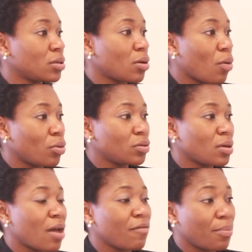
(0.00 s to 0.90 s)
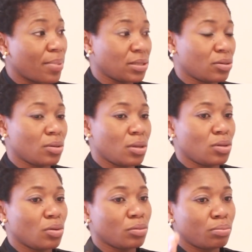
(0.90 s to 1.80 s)
So I want to have a
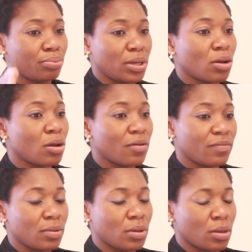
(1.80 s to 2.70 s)
particular, bring all of